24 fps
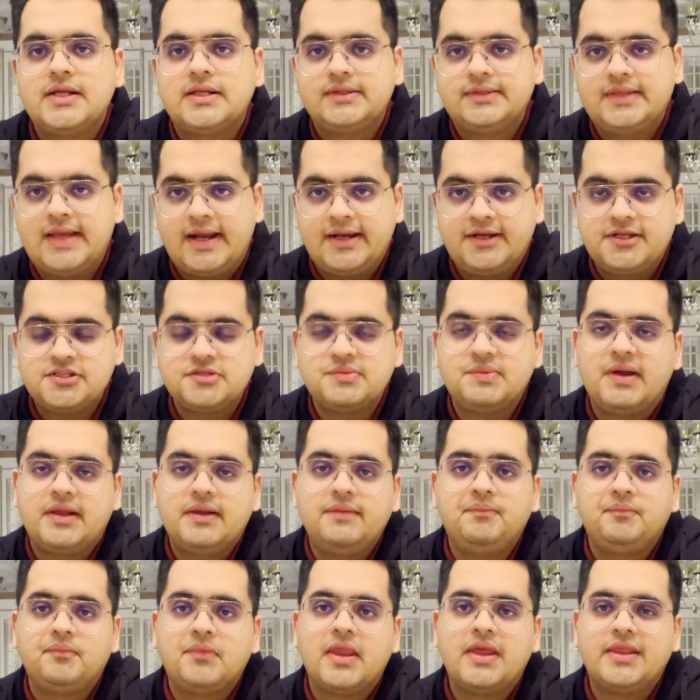that is one.
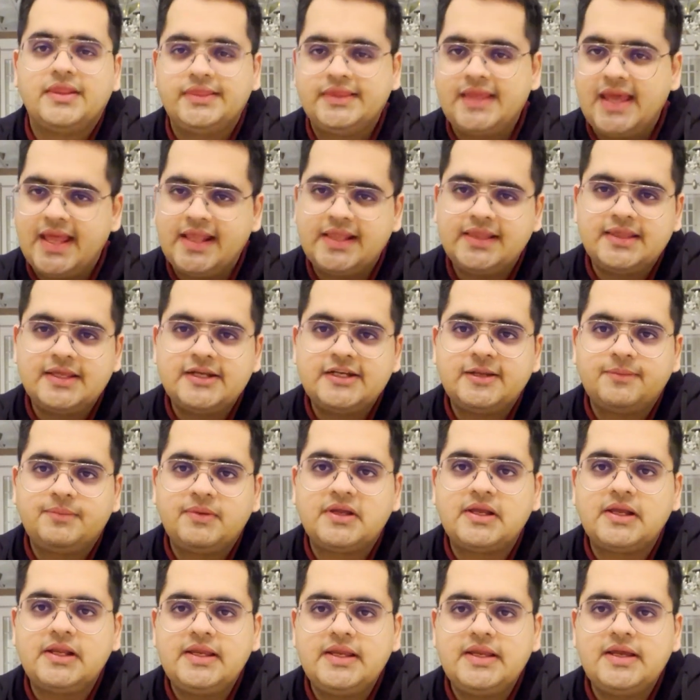Then they
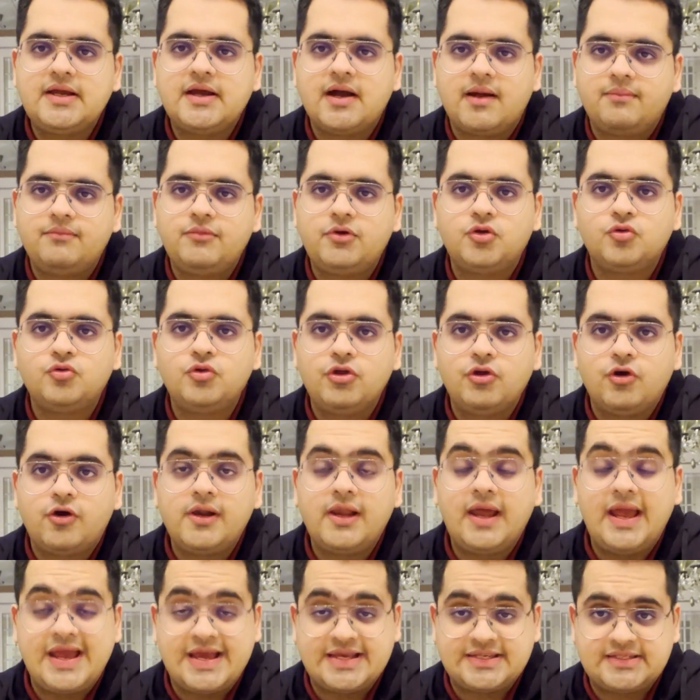typically come to
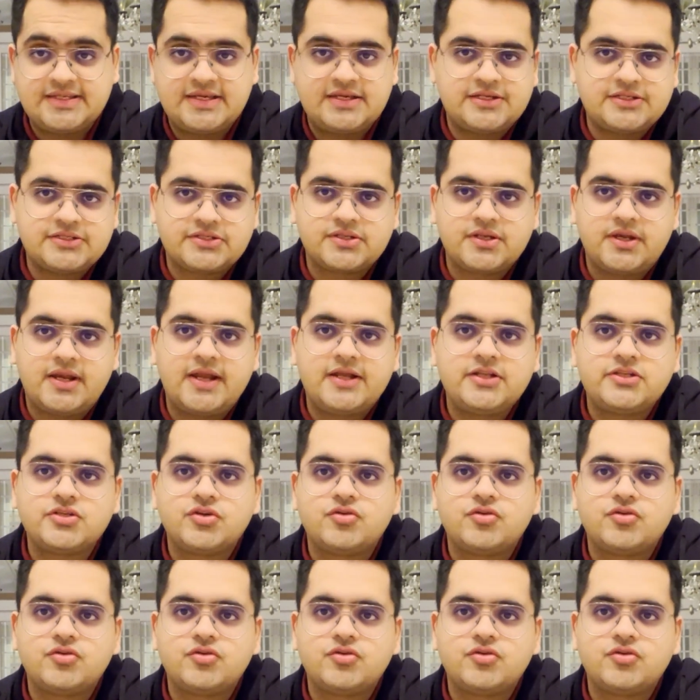your essays, right?